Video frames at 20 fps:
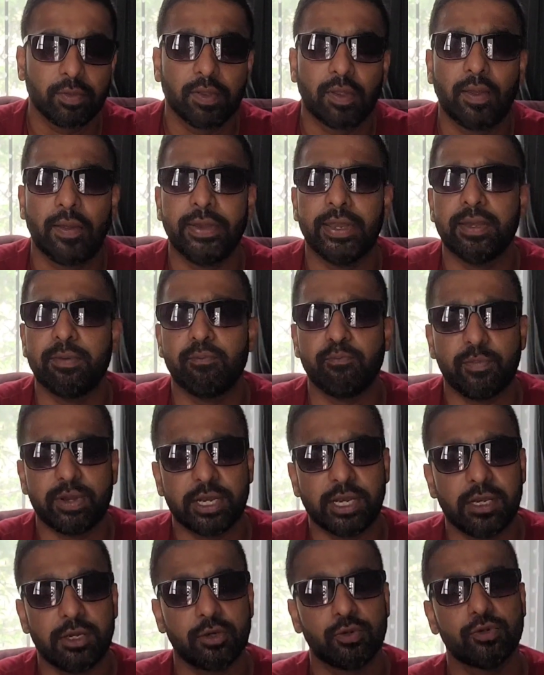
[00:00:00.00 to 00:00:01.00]
And in
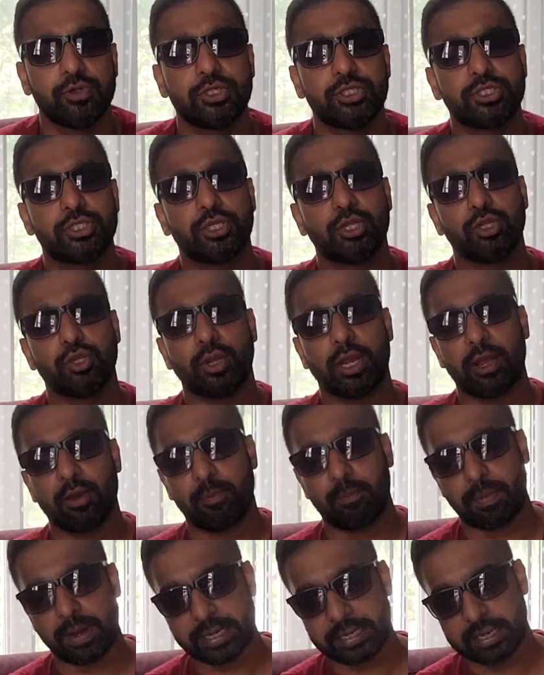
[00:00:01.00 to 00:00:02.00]
middle notes you
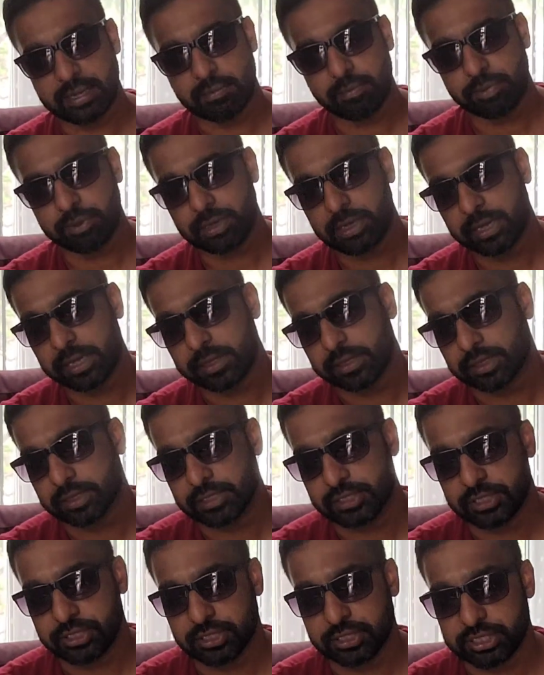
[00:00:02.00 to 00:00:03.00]
have pineapple, and
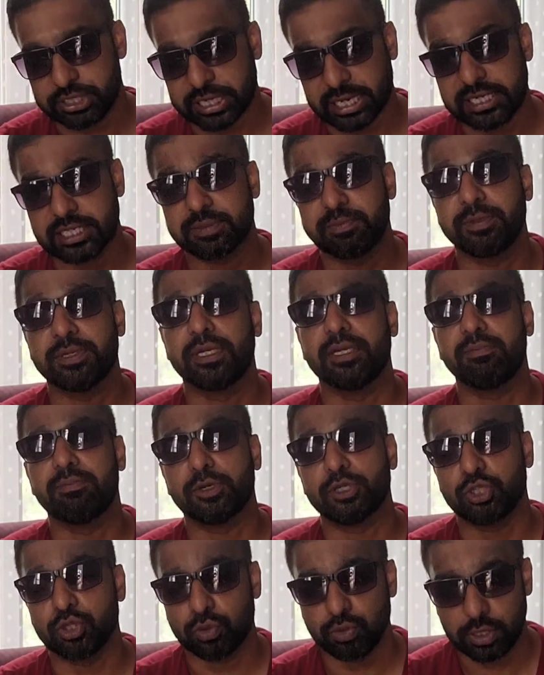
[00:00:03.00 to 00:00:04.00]
there's jasmine and
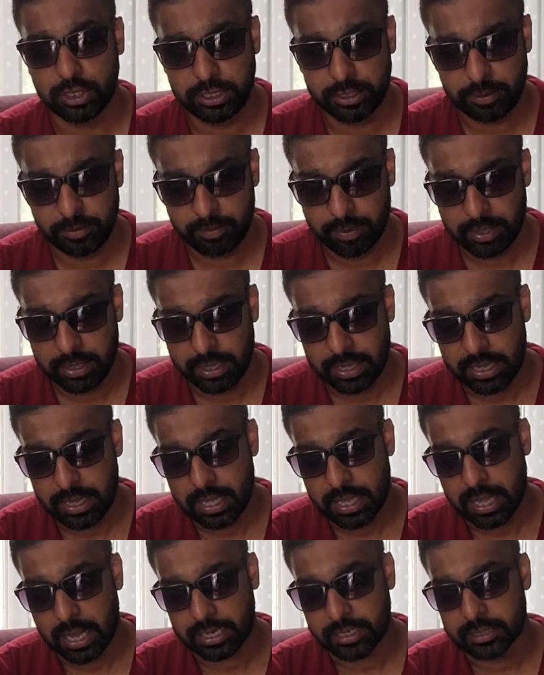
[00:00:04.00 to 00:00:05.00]
patchouli.
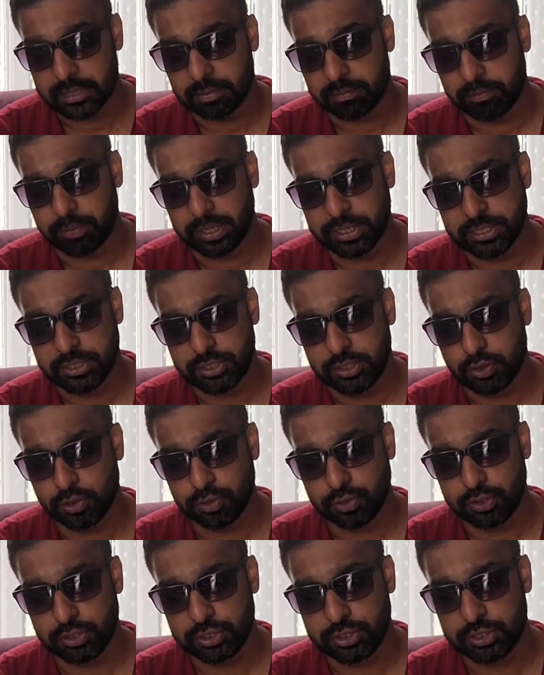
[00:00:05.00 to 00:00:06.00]
And in the base
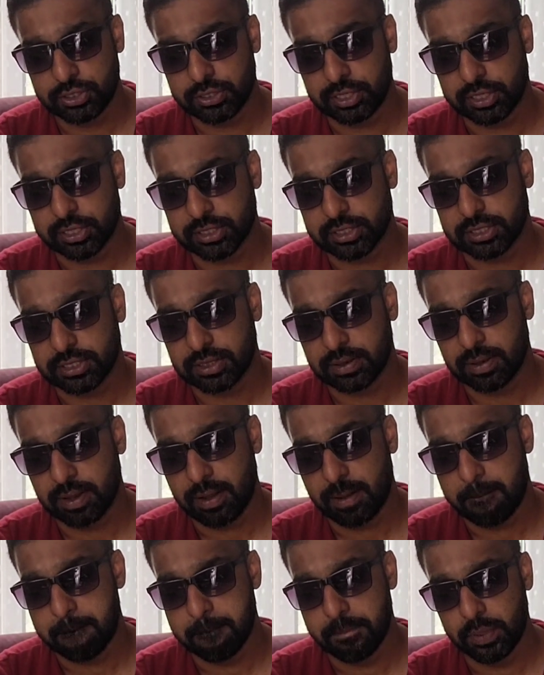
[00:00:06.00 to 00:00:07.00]
notes there's
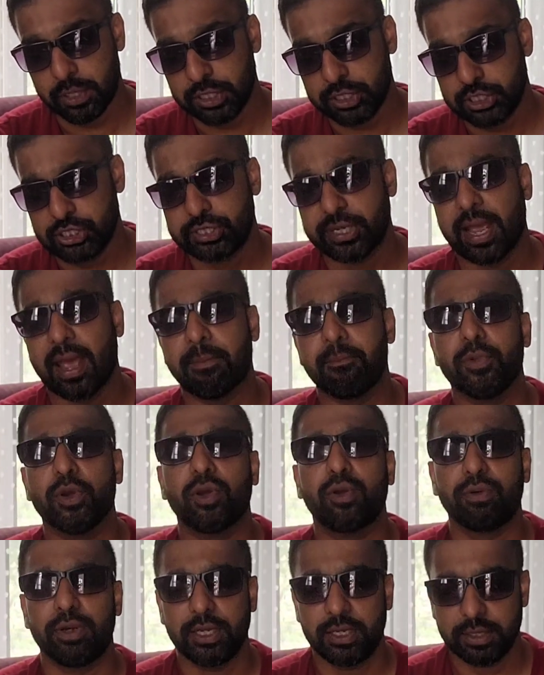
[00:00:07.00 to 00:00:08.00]
birch,
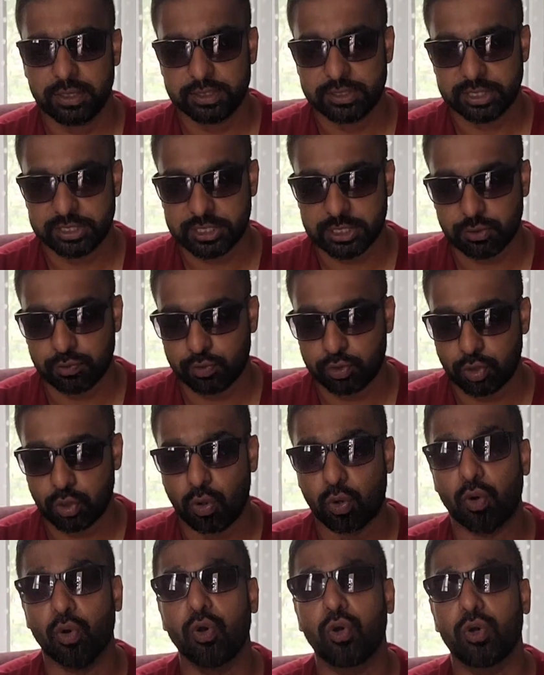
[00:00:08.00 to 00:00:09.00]
ambergris, cedarwood,
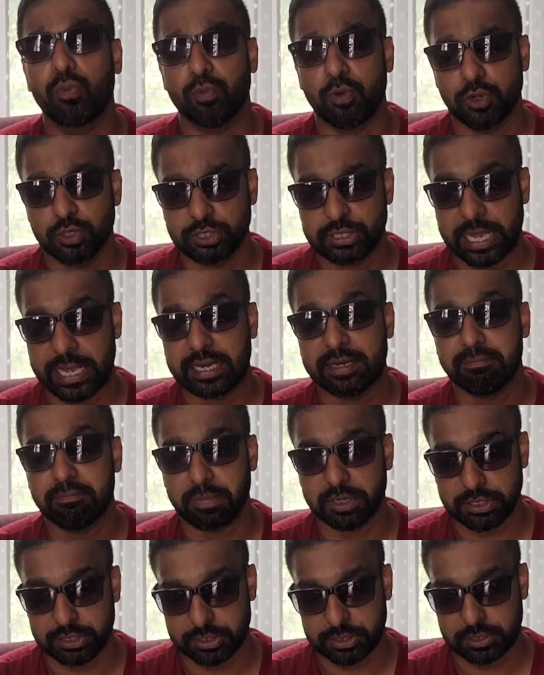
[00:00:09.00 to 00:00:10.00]
oak moss, and
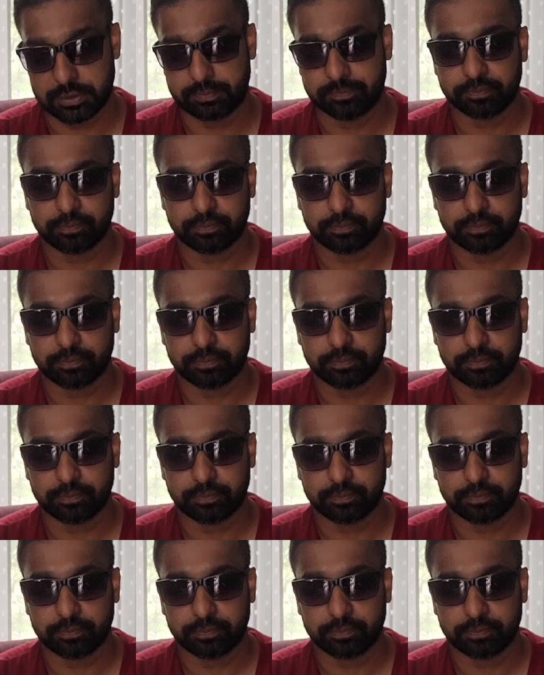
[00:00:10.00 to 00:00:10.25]
musk.